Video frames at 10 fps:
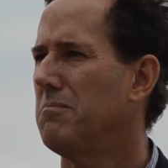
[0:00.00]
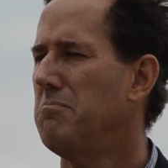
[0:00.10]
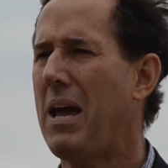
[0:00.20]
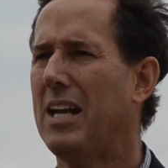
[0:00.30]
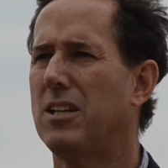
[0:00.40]

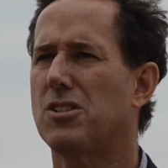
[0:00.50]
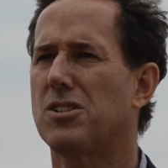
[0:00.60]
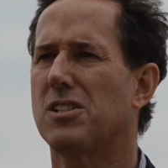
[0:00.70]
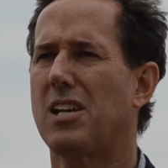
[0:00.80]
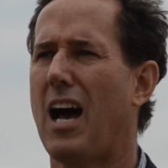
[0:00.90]
manage
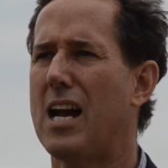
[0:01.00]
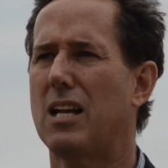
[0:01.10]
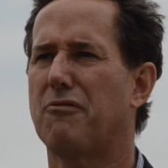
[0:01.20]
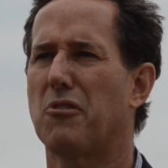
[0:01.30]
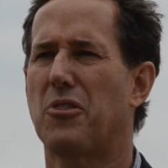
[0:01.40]

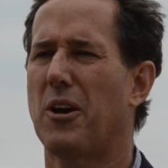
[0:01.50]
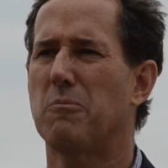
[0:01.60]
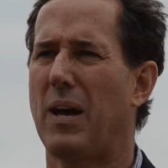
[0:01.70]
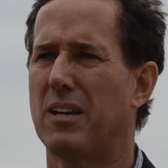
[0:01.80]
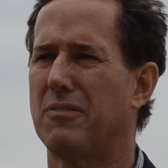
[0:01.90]
society for their
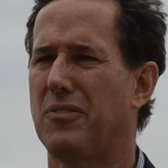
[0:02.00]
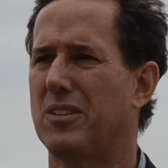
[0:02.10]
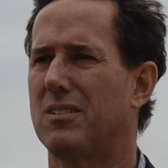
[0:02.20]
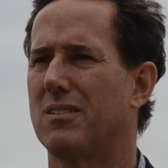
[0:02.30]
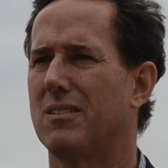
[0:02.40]
benefit.